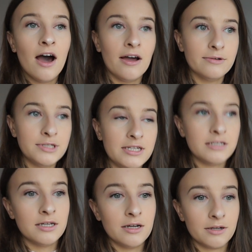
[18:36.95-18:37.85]
I also
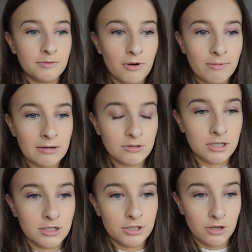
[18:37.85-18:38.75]
need to pop round to
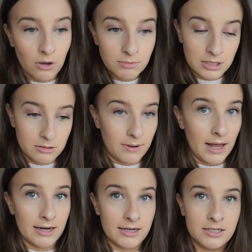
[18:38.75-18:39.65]
the shops as
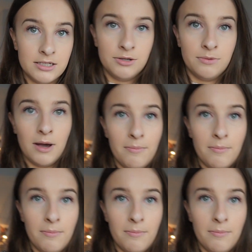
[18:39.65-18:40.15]
well. I need to